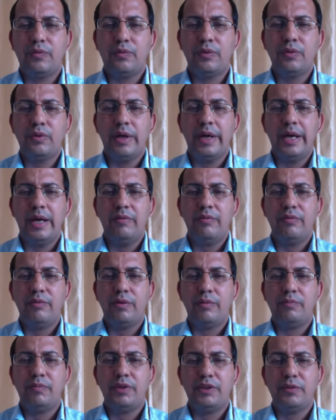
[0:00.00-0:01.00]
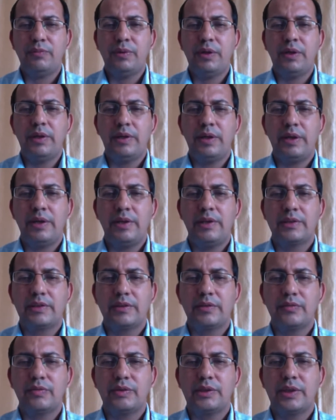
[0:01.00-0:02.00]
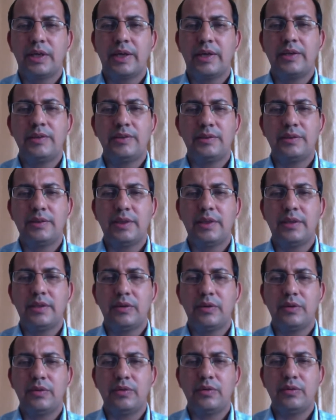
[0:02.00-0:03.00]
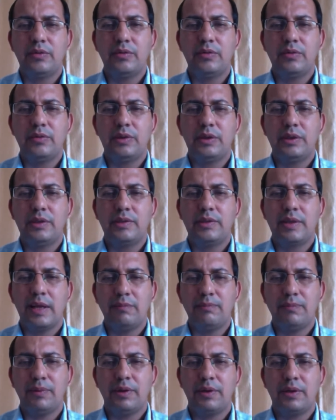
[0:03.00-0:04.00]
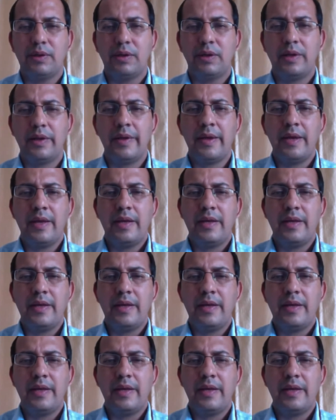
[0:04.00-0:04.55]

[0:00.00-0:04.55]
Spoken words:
if you have visible radiations which are incident onto the sample,